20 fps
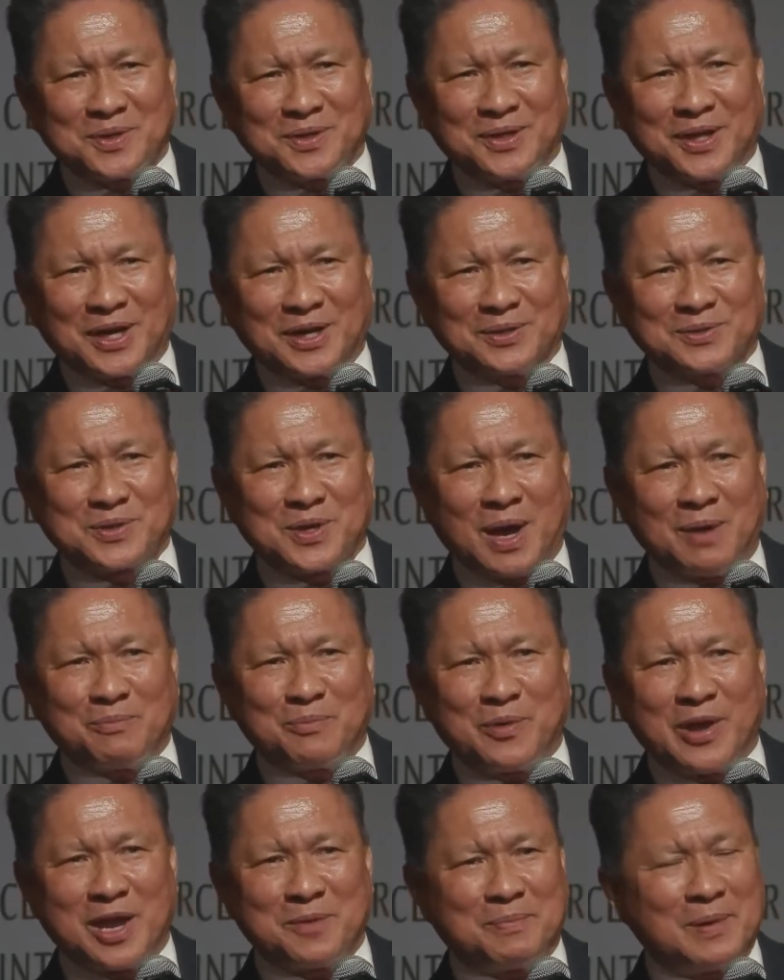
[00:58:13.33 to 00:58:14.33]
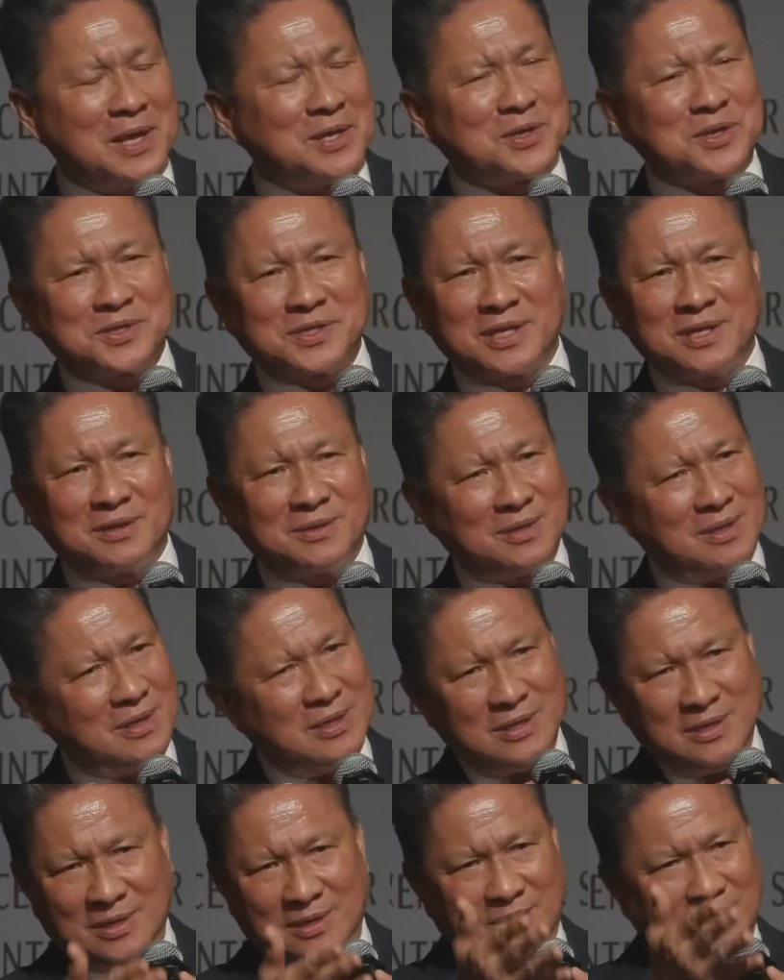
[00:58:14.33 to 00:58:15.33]
You know, so I'm very pleased to see
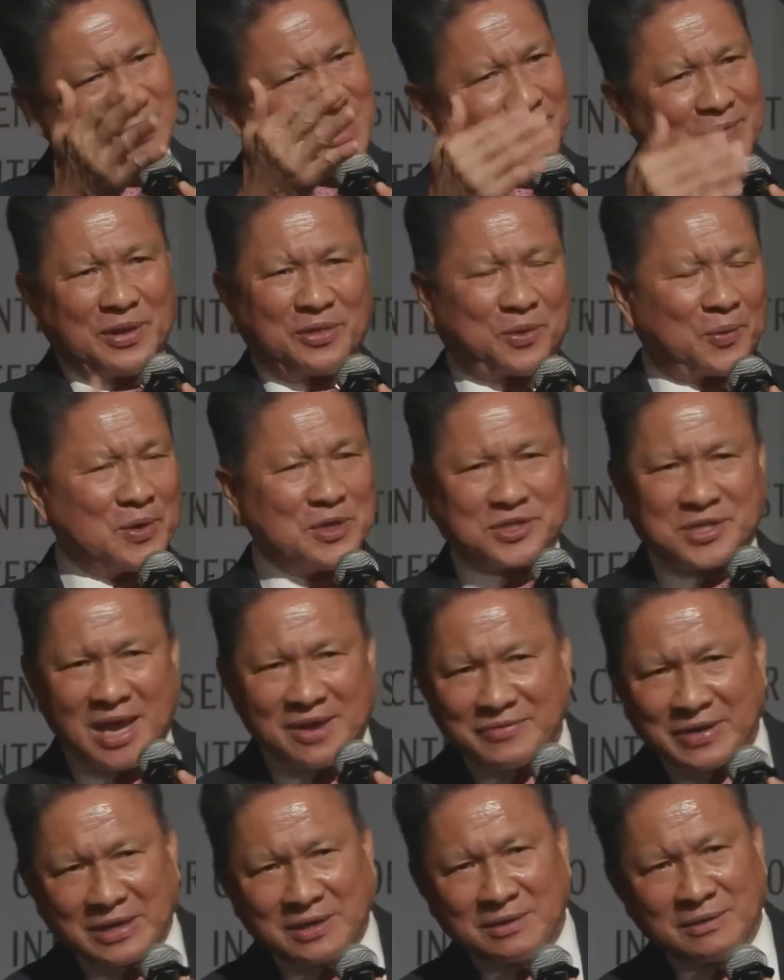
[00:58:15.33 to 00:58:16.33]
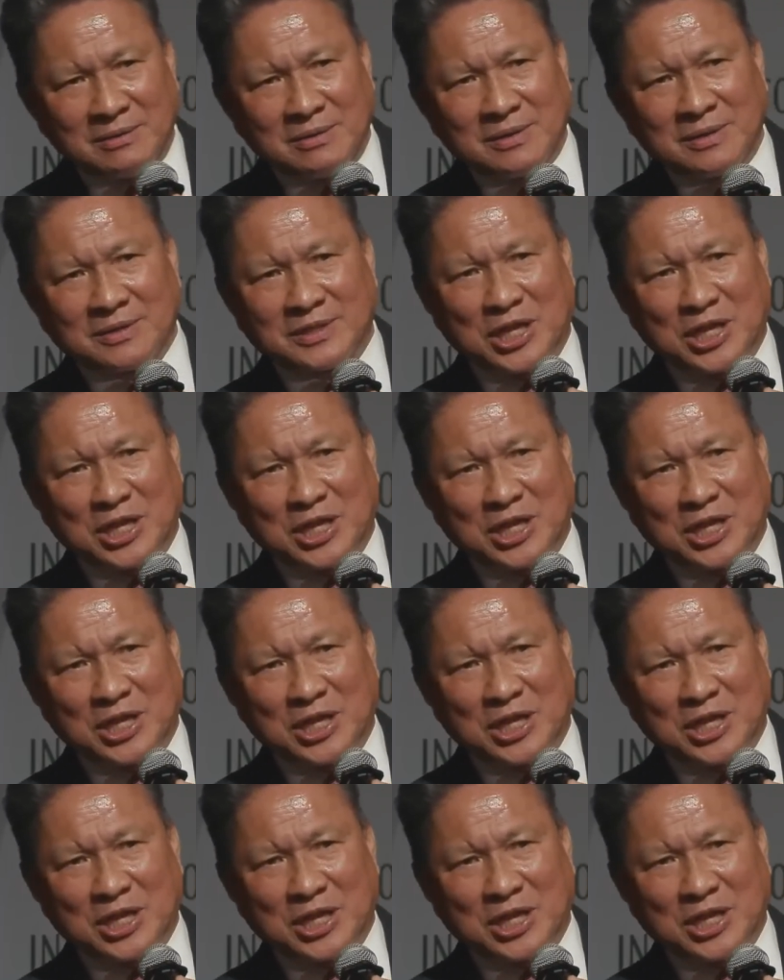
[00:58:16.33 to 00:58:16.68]
737